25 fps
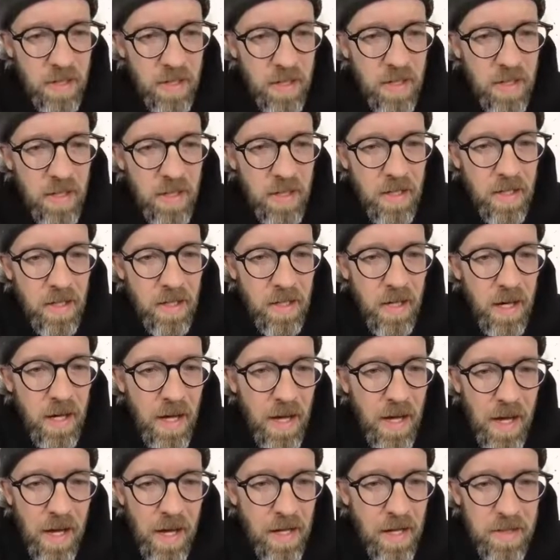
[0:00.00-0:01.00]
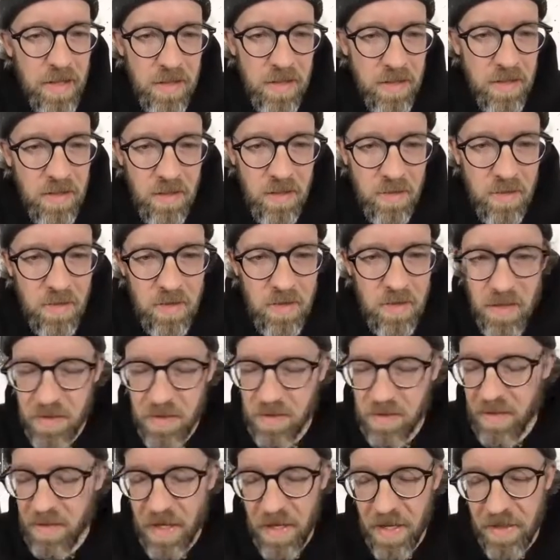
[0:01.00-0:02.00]
Like,
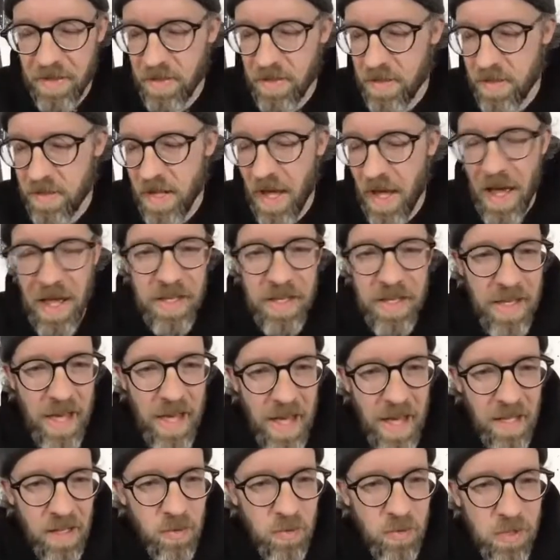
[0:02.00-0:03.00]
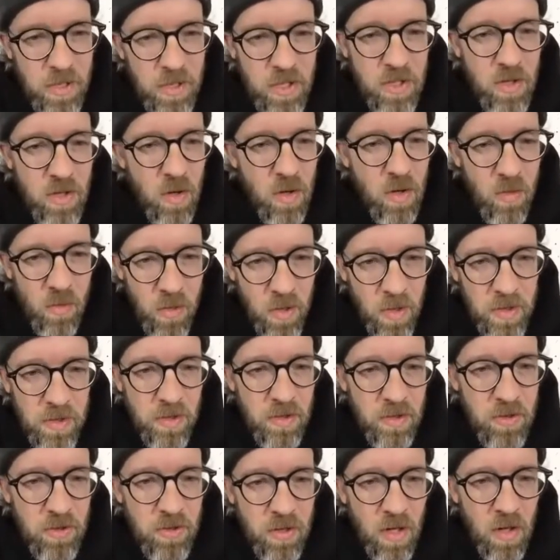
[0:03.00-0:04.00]
there's not 9 galleries showing what
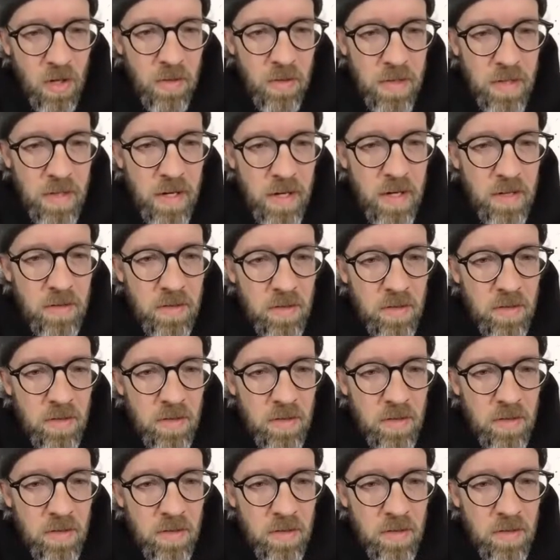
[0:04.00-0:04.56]
you're showing there,